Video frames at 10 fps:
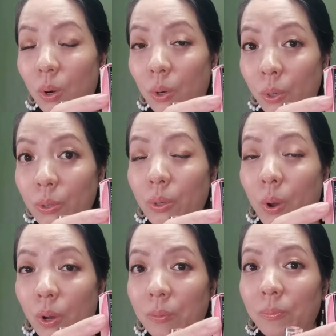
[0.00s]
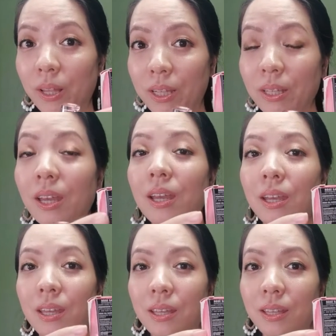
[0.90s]
rose oil blend
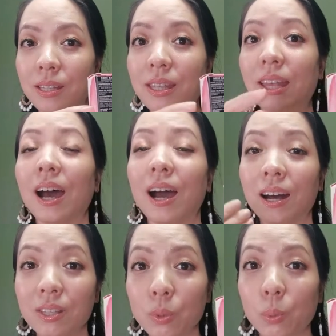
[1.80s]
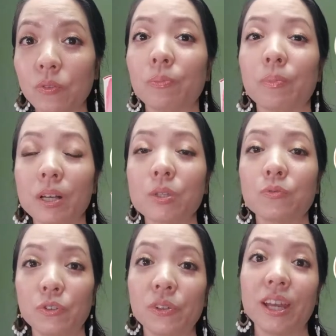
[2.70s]
is enhanced with monk's
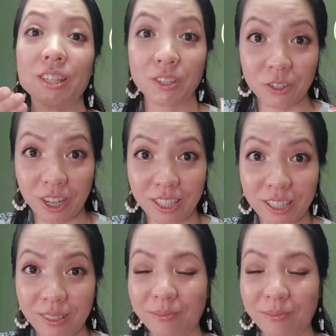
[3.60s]
fruit extract.